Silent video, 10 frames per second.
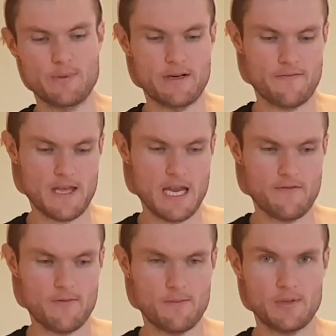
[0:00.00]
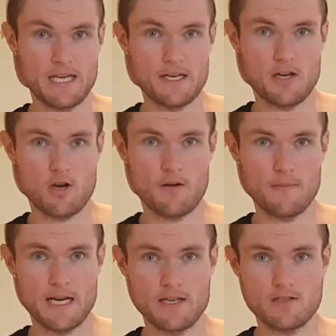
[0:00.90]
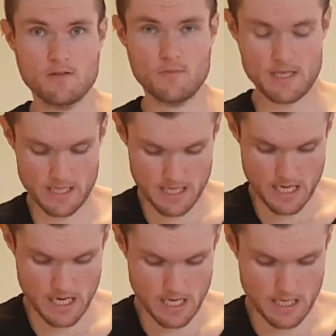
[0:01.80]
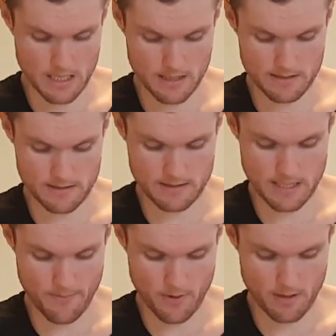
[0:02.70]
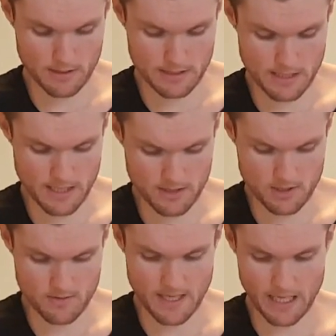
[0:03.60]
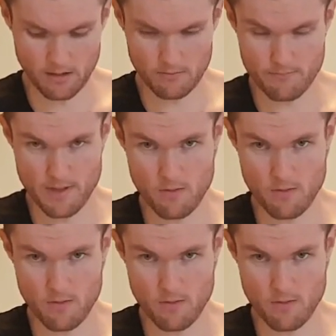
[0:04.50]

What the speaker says: bit of the heat from the blender in combination with the tapioca starch. That'll be